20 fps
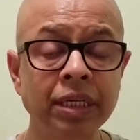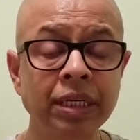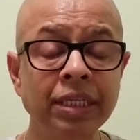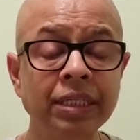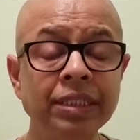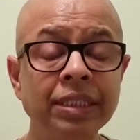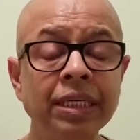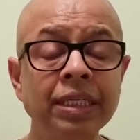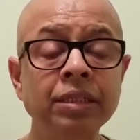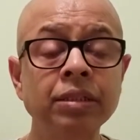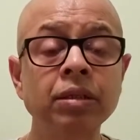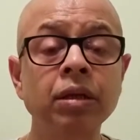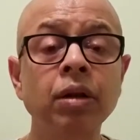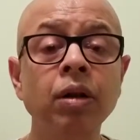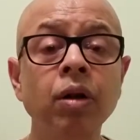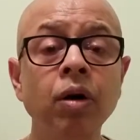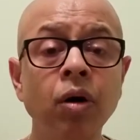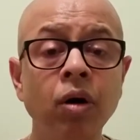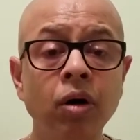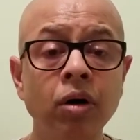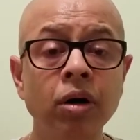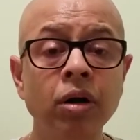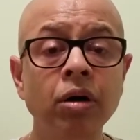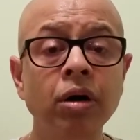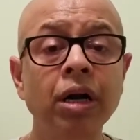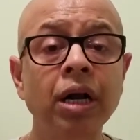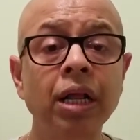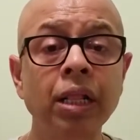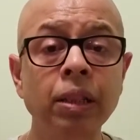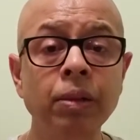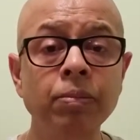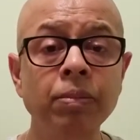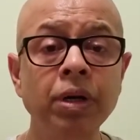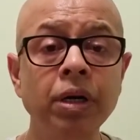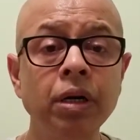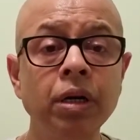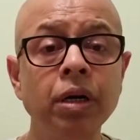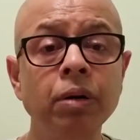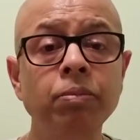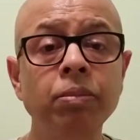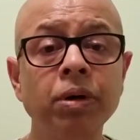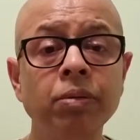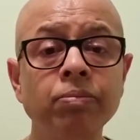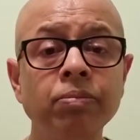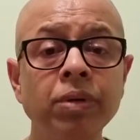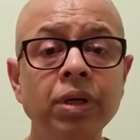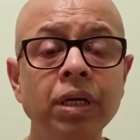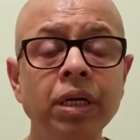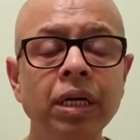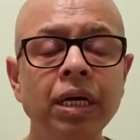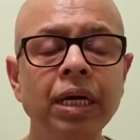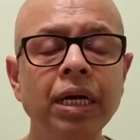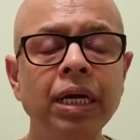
He says the Lord or Atman or Brahman